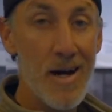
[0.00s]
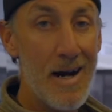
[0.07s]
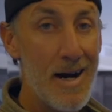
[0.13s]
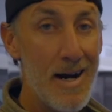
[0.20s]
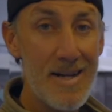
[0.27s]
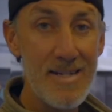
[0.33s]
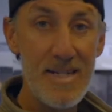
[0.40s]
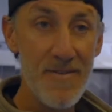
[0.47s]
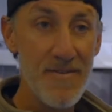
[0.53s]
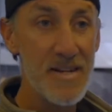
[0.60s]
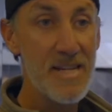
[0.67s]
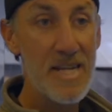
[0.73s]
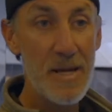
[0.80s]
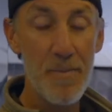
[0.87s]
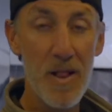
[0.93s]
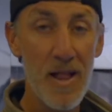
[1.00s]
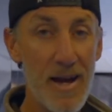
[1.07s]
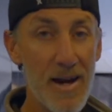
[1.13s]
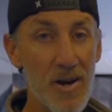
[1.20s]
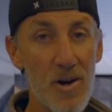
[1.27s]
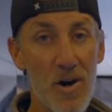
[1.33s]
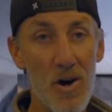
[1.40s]
DVD
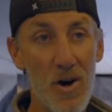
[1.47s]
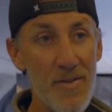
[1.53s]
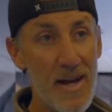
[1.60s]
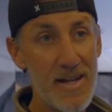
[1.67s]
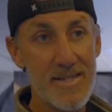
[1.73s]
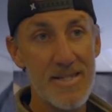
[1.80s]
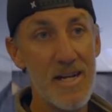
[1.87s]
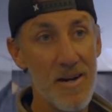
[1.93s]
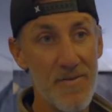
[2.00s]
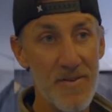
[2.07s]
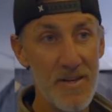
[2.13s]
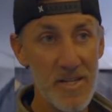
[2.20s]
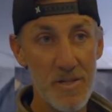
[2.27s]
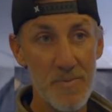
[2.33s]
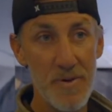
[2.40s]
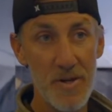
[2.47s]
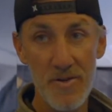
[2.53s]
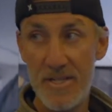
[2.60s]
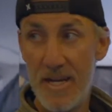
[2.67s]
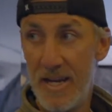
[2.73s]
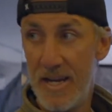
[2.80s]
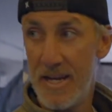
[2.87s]
player, all that stuff is
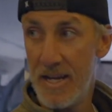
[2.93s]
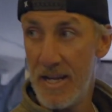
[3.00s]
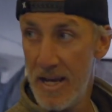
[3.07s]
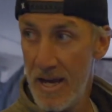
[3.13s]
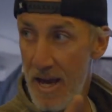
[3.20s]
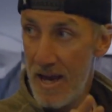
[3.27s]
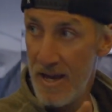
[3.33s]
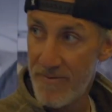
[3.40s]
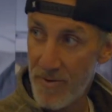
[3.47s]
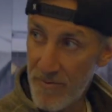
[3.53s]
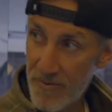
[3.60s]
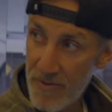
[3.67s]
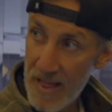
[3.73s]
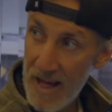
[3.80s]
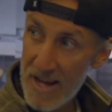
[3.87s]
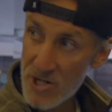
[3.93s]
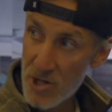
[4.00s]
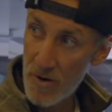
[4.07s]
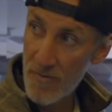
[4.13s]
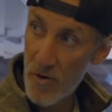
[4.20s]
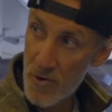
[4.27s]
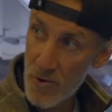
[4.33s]
built in. If you flash
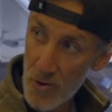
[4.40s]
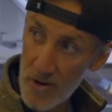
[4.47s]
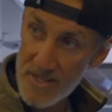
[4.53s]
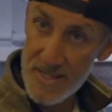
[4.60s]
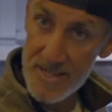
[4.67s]
over towards the